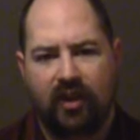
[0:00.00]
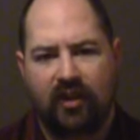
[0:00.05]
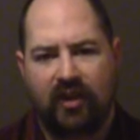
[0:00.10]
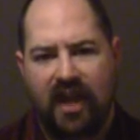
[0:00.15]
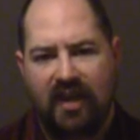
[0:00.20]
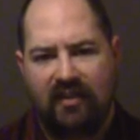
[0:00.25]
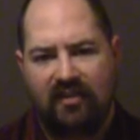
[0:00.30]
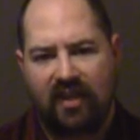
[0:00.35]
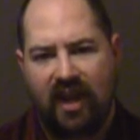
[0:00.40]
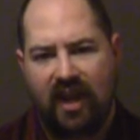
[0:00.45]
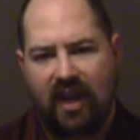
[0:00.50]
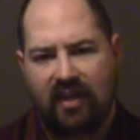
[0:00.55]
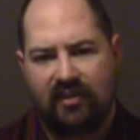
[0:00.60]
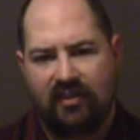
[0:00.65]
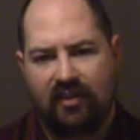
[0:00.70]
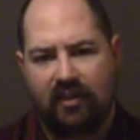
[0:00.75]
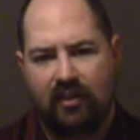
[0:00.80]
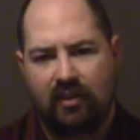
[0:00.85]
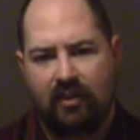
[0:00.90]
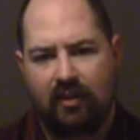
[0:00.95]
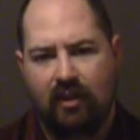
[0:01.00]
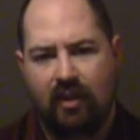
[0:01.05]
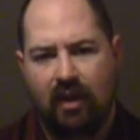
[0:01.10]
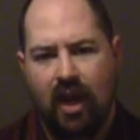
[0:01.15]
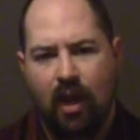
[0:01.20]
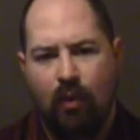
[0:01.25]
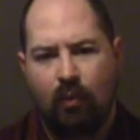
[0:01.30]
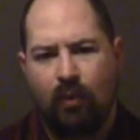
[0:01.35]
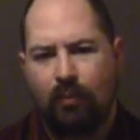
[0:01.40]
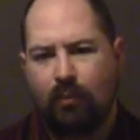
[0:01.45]
in that task.
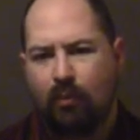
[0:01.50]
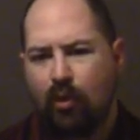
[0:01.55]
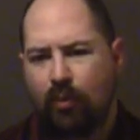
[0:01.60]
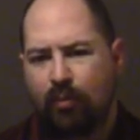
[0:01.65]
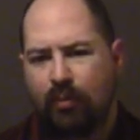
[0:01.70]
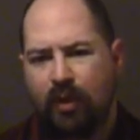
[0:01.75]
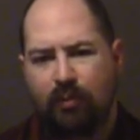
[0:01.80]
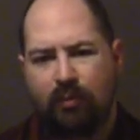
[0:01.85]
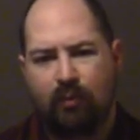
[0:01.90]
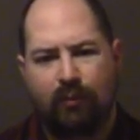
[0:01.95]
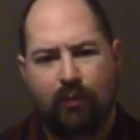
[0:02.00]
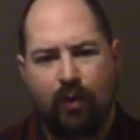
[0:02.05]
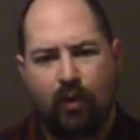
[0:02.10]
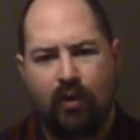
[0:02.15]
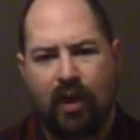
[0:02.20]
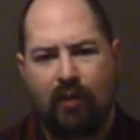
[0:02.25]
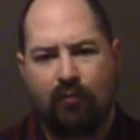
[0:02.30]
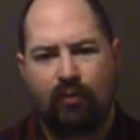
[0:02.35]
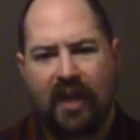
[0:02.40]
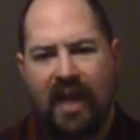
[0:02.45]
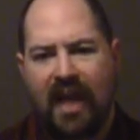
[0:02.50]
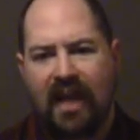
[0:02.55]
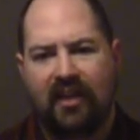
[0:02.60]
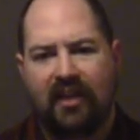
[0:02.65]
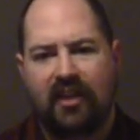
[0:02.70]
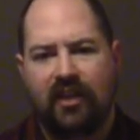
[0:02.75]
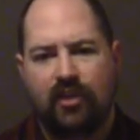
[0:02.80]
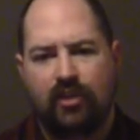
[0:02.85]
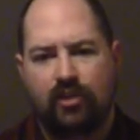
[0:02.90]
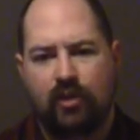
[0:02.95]
When more people vote on
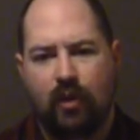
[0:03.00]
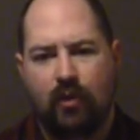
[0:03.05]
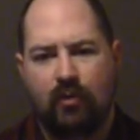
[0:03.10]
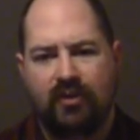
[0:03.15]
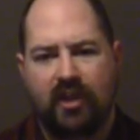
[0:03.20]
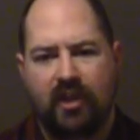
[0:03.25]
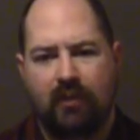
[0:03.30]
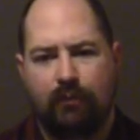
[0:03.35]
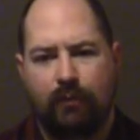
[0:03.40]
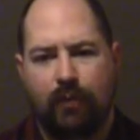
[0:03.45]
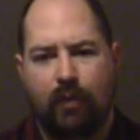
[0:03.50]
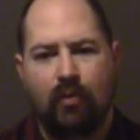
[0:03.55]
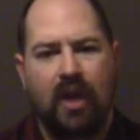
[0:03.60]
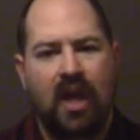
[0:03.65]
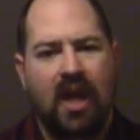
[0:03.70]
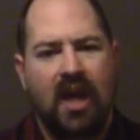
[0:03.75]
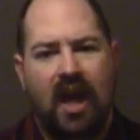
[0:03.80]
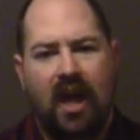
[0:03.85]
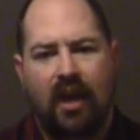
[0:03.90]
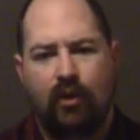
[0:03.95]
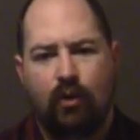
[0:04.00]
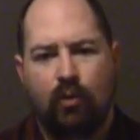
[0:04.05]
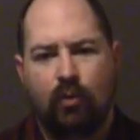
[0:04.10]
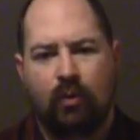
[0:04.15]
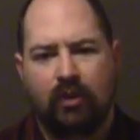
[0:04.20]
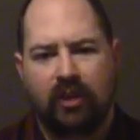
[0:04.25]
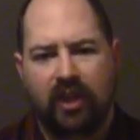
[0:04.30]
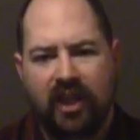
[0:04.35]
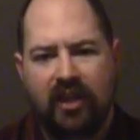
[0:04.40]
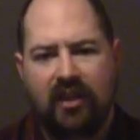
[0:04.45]
reality shows than vote on who
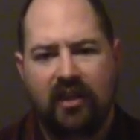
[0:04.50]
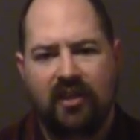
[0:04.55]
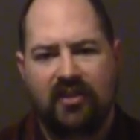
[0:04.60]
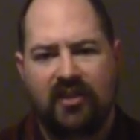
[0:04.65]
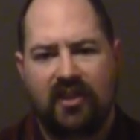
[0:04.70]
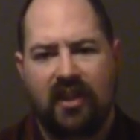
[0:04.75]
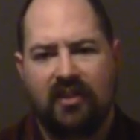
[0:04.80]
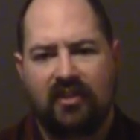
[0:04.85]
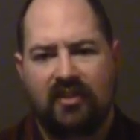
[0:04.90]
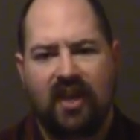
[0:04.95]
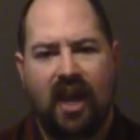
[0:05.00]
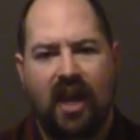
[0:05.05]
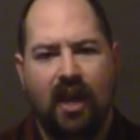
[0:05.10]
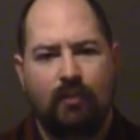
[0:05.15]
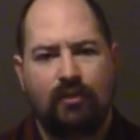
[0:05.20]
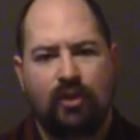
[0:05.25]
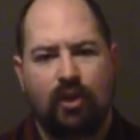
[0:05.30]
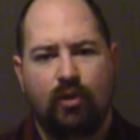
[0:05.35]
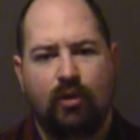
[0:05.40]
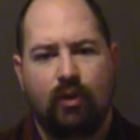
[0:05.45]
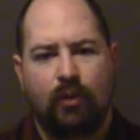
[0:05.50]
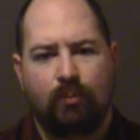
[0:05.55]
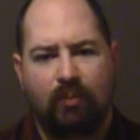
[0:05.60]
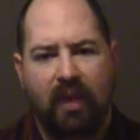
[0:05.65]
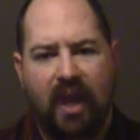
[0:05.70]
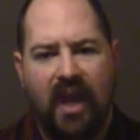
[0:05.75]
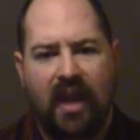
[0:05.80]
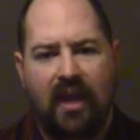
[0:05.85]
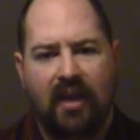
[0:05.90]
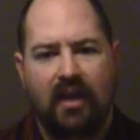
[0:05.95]
will lead us in times good or
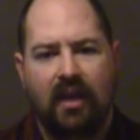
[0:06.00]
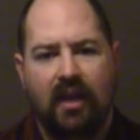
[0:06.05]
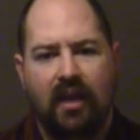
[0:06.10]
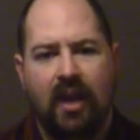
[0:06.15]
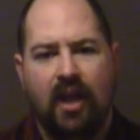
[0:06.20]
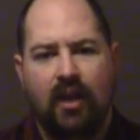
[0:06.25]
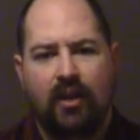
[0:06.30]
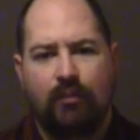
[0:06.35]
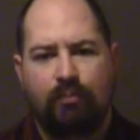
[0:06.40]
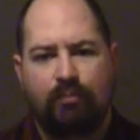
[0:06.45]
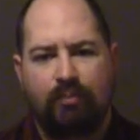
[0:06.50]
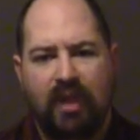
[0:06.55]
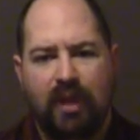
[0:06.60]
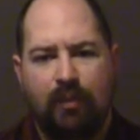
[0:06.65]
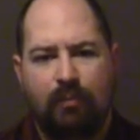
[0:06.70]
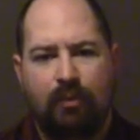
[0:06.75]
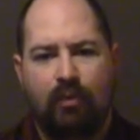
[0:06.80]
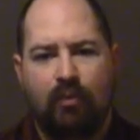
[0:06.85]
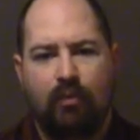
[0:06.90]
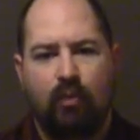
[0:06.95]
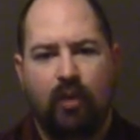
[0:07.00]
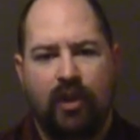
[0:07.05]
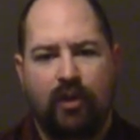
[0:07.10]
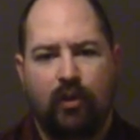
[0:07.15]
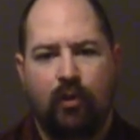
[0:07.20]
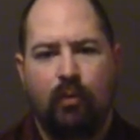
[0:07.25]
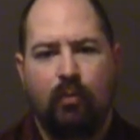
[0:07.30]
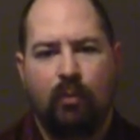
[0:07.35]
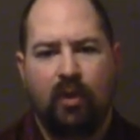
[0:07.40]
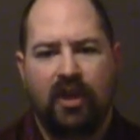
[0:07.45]
bad, the people with
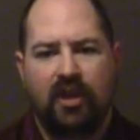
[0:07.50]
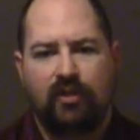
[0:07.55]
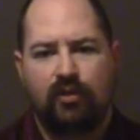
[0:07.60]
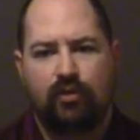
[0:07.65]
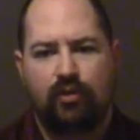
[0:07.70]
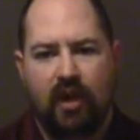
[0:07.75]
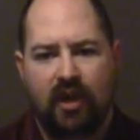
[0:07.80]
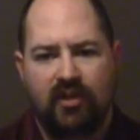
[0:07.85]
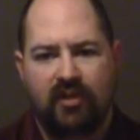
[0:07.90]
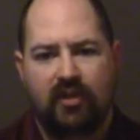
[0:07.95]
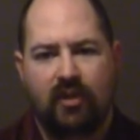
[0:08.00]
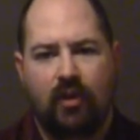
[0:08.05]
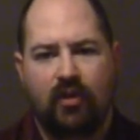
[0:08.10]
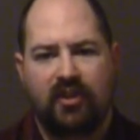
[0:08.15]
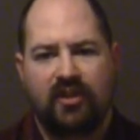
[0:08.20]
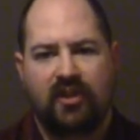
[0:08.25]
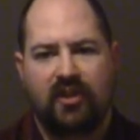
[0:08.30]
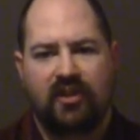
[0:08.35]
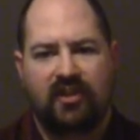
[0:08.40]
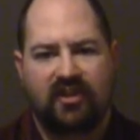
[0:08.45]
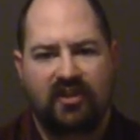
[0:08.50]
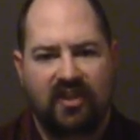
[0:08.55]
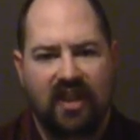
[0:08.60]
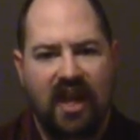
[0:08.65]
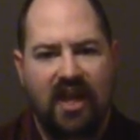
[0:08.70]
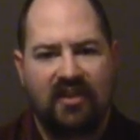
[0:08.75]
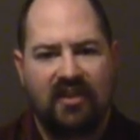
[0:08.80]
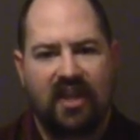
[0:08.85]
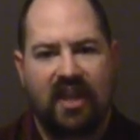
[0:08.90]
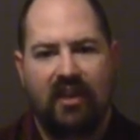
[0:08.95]
whom we entrust our
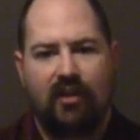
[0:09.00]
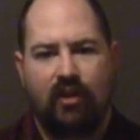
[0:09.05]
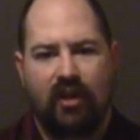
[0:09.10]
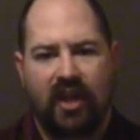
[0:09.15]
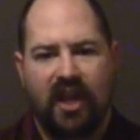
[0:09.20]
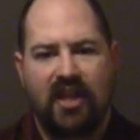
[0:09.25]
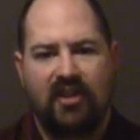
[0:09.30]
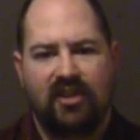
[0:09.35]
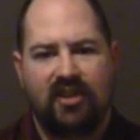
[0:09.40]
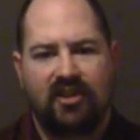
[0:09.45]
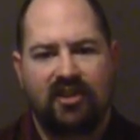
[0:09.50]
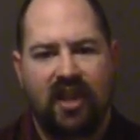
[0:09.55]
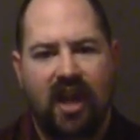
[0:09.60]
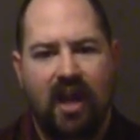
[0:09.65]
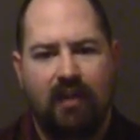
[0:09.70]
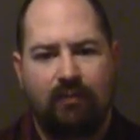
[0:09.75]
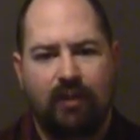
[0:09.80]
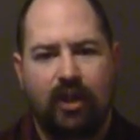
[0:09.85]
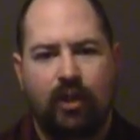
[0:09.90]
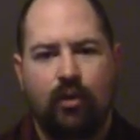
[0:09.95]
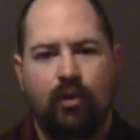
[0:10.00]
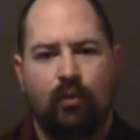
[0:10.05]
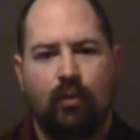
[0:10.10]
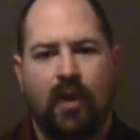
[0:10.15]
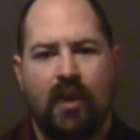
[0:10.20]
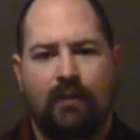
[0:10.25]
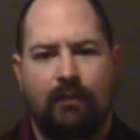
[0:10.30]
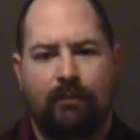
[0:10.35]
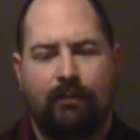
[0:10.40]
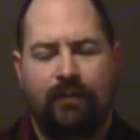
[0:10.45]
success and our nation's livelihood,
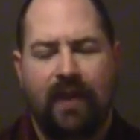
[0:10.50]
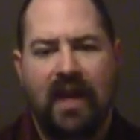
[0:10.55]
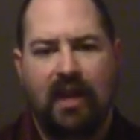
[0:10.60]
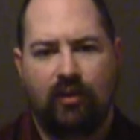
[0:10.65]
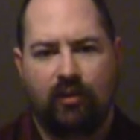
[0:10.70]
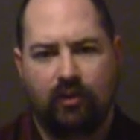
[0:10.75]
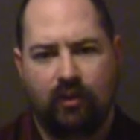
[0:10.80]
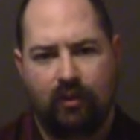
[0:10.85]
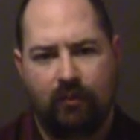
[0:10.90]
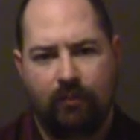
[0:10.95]
we have failed.